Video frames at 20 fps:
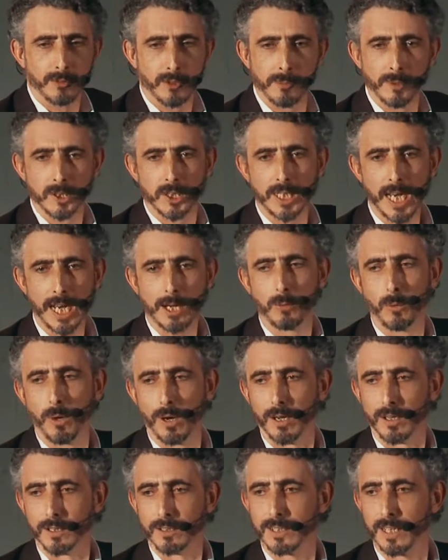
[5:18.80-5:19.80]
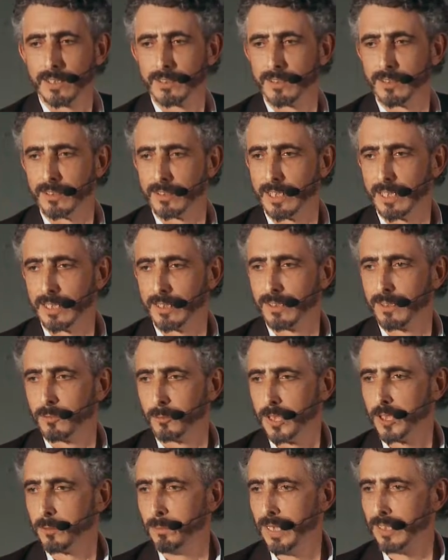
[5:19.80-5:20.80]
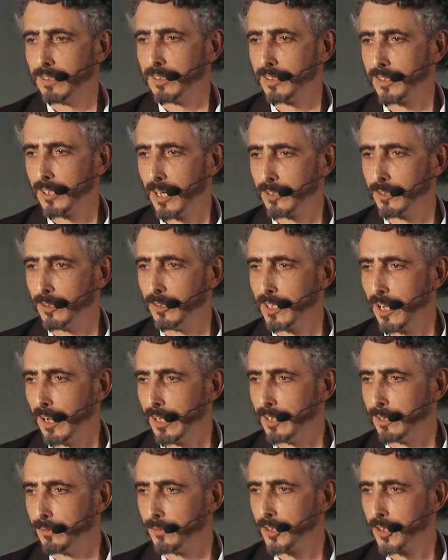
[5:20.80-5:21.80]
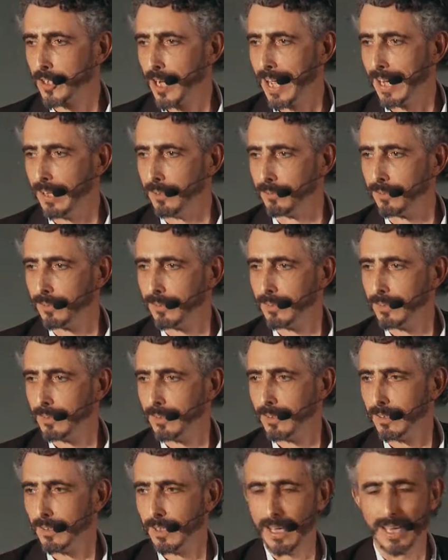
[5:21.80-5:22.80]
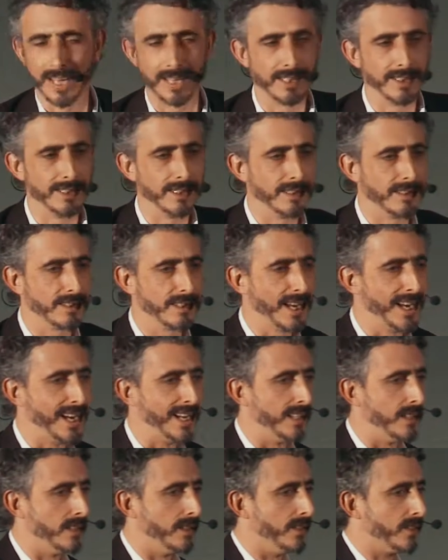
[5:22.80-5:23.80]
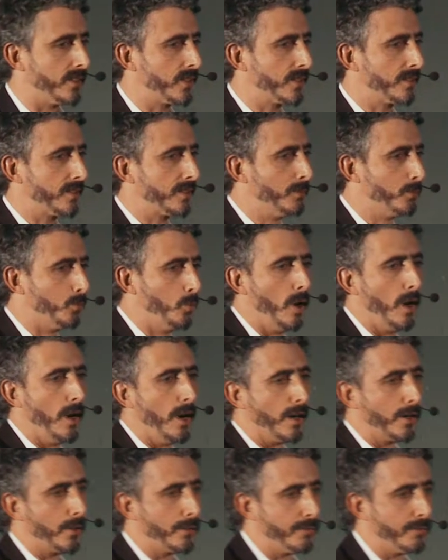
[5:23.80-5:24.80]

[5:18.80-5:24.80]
from a Czech word, doesn't it? Which means a certain kind of slave. And work